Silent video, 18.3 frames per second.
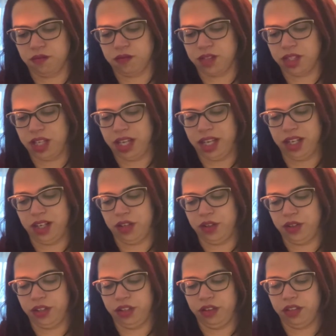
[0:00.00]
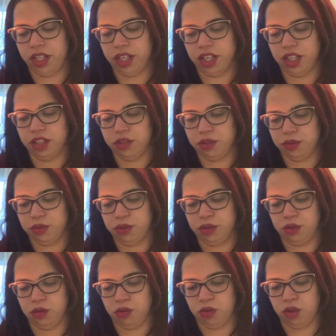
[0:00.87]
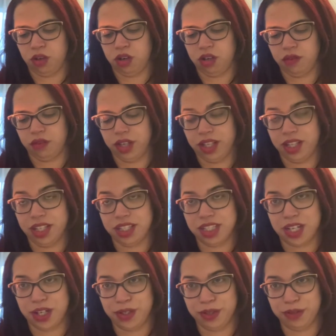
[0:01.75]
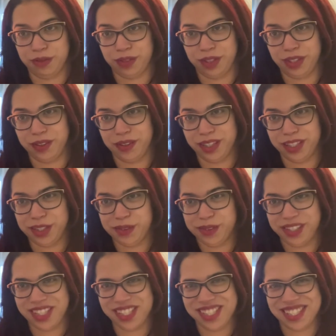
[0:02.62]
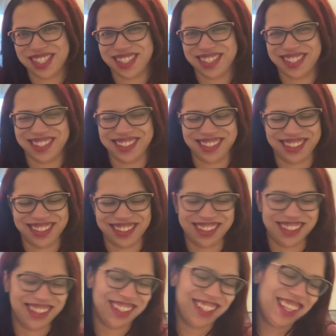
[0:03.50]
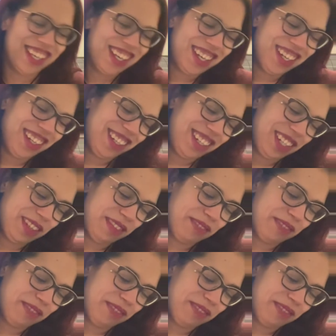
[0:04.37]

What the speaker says: I know, you can't do no wrong, right? That's how you feel anyways. All right.